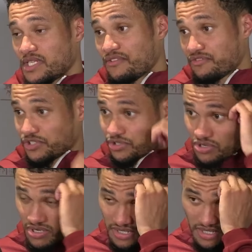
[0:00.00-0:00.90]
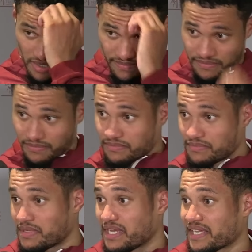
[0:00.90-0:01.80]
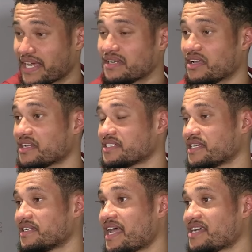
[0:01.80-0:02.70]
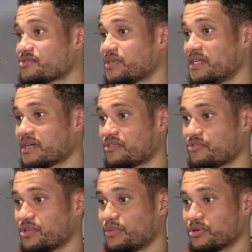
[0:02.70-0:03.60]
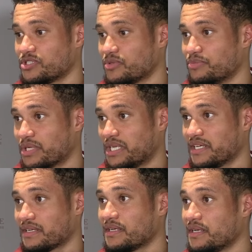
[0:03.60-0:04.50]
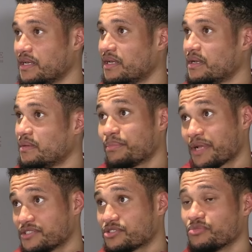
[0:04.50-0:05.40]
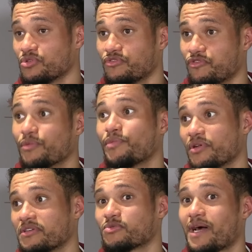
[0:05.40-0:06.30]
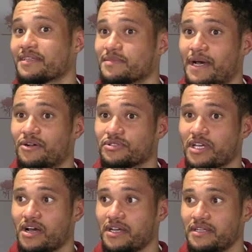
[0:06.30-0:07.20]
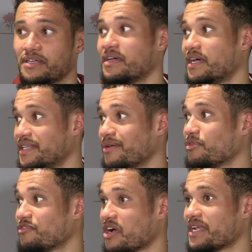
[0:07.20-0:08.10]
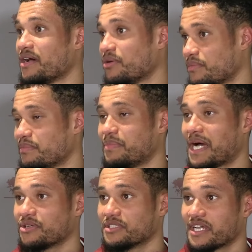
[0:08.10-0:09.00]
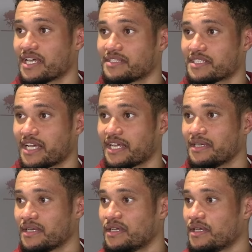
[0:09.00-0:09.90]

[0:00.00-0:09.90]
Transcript: Yeah, for sure. Um, again, like I said last week, I thought the boys were brilliant. Played some good football as well as battled hard, and then we've gone out battled again today.